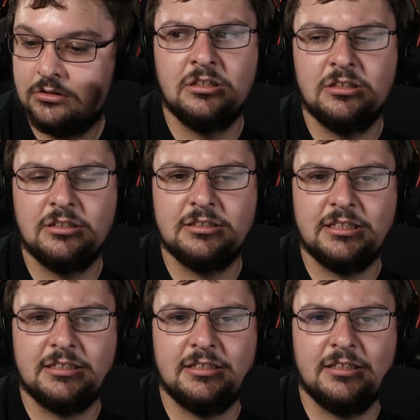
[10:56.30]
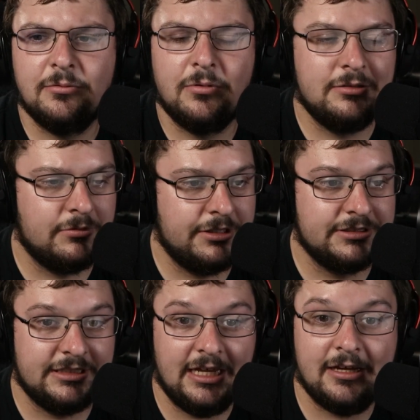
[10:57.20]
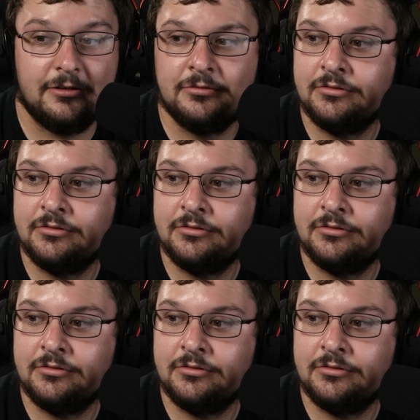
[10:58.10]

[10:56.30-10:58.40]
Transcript: Let's get to the one we're using now.